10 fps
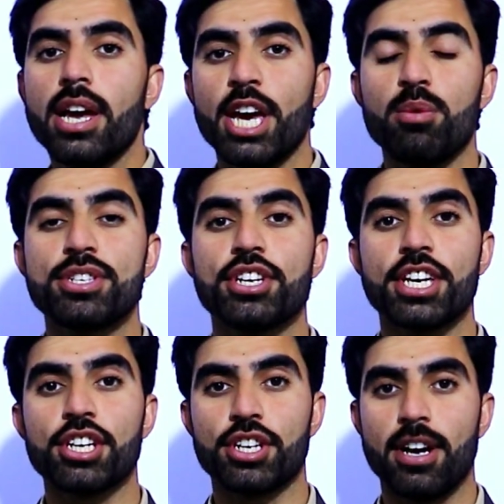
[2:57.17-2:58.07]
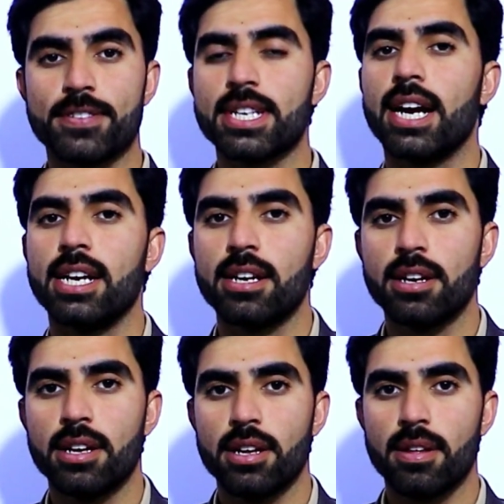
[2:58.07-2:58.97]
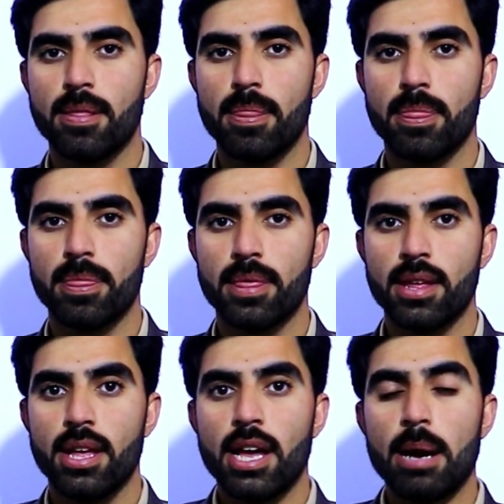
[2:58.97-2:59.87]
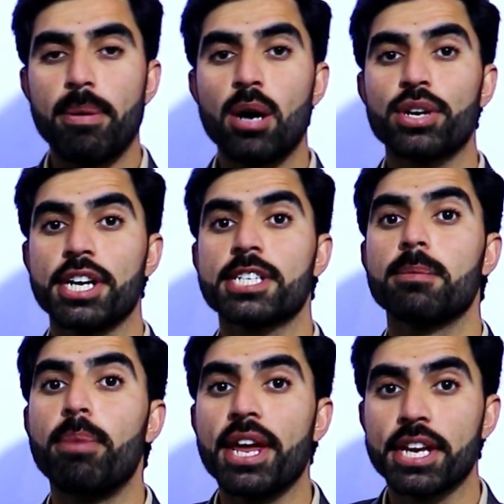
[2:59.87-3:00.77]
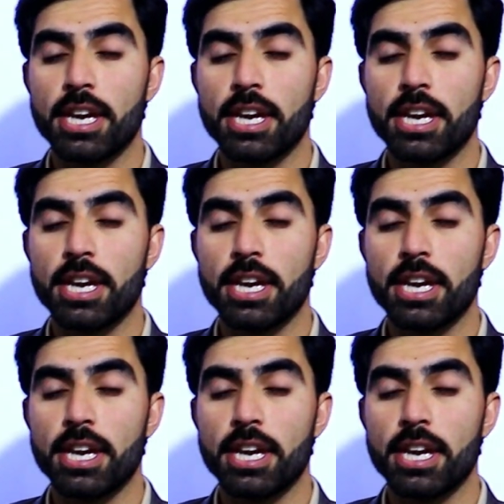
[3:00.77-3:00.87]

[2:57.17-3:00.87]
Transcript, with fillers: investigation of soil, about its bearing